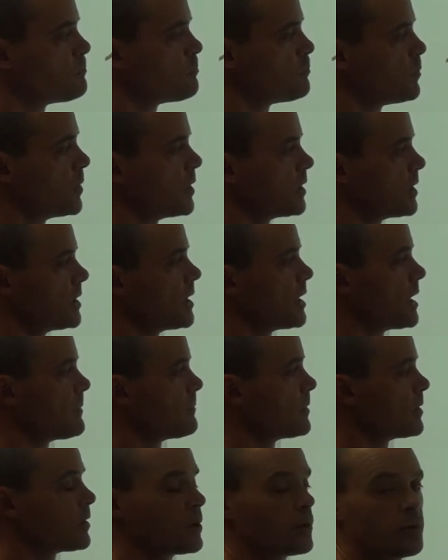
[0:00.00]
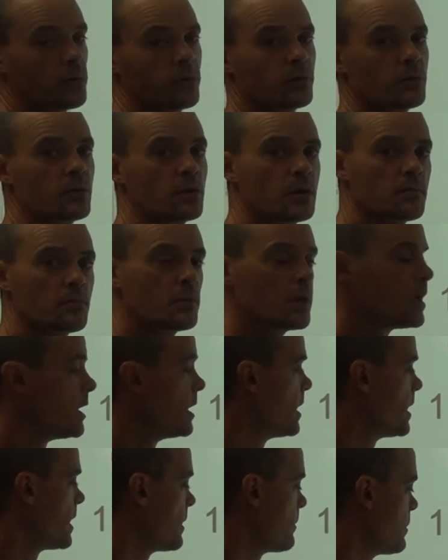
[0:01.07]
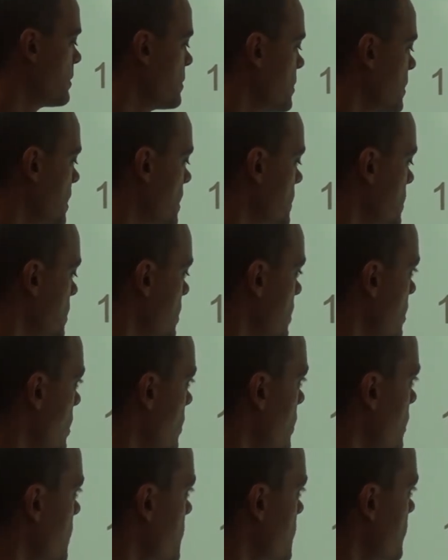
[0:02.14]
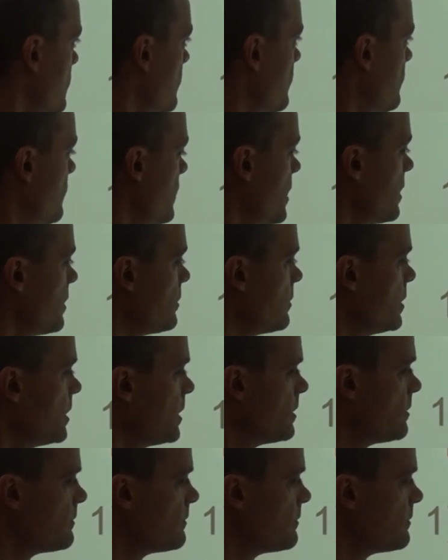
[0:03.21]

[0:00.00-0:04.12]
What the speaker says: But again, I'm going to go through them, and I want you guys to notice the very,